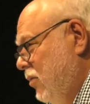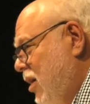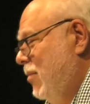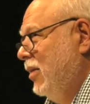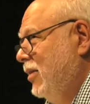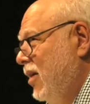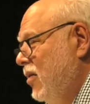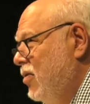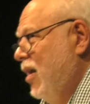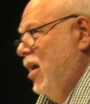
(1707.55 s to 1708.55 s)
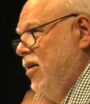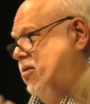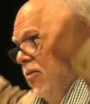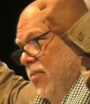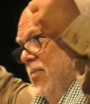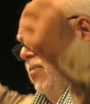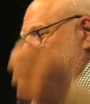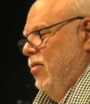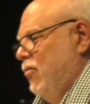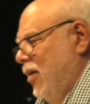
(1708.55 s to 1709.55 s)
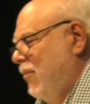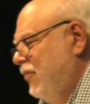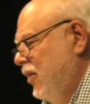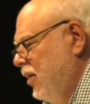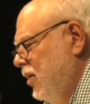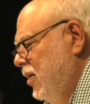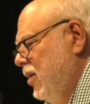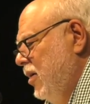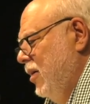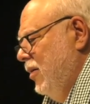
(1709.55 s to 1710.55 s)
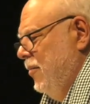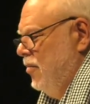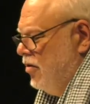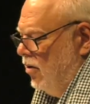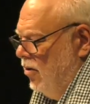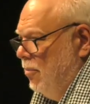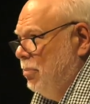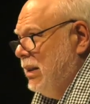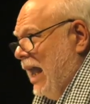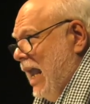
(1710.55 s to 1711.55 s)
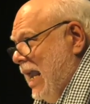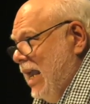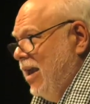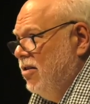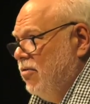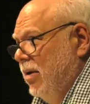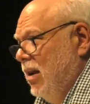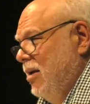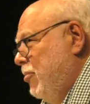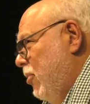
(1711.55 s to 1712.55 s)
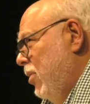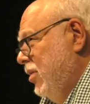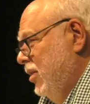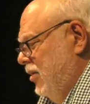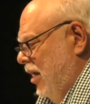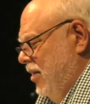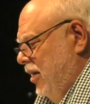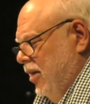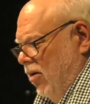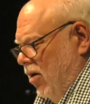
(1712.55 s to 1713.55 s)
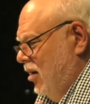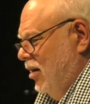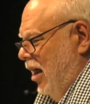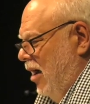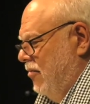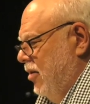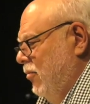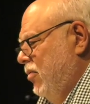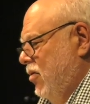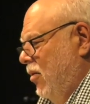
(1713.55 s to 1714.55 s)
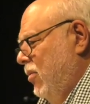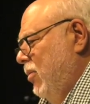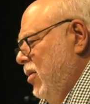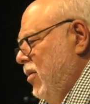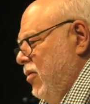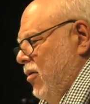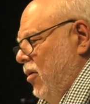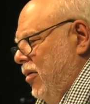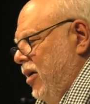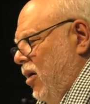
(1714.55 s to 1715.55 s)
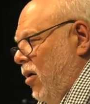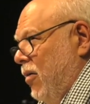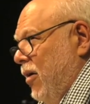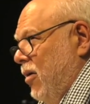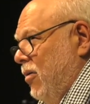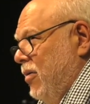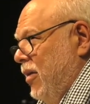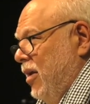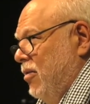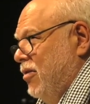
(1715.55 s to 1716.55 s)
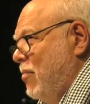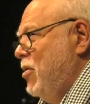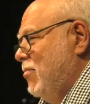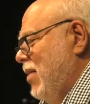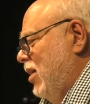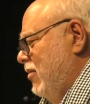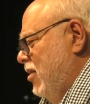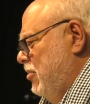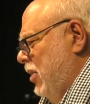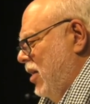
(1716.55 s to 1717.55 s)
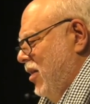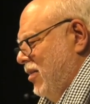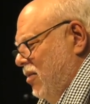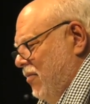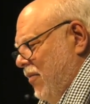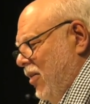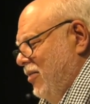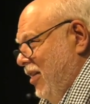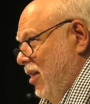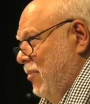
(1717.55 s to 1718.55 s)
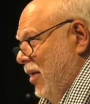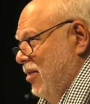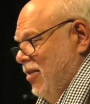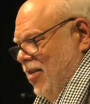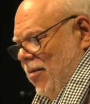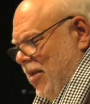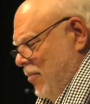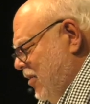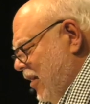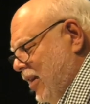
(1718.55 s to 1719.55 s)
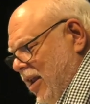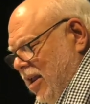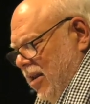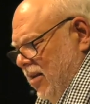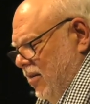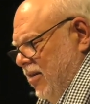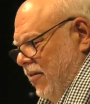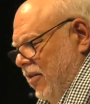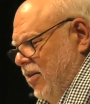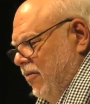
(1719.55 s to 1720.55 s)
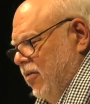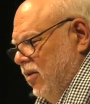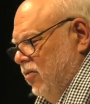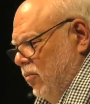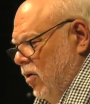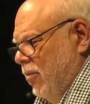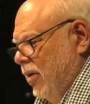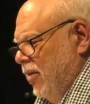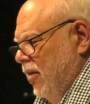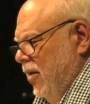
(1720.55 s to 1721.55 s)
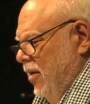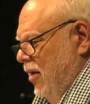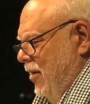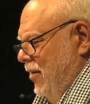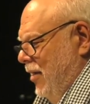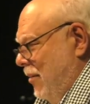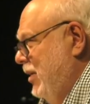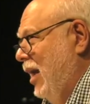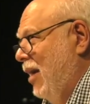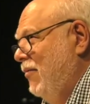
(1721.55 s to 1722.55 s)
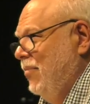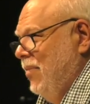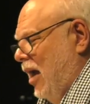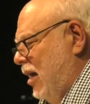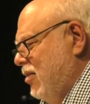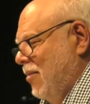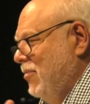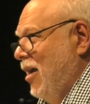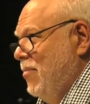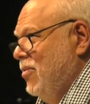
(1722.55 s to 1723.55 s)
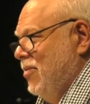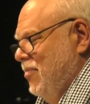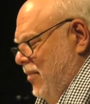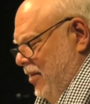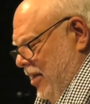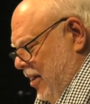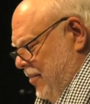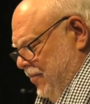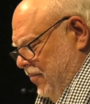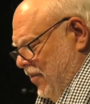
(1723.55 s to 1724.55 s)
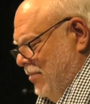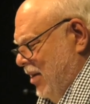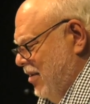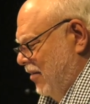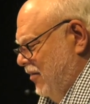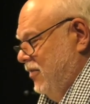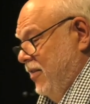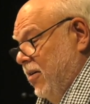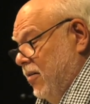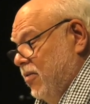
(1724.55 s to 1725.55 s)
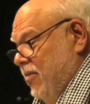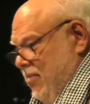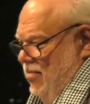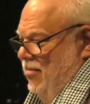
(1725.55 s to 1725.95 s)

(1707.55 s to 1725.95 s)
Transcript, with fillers: You come out the other side and you're triumphant. So play is really important, I think, in all our lives. And so, so although the subject matter of this project is very deep and sometimes sickening and very difficult to work with, I mean, I, I sometimes um, find myself in tears.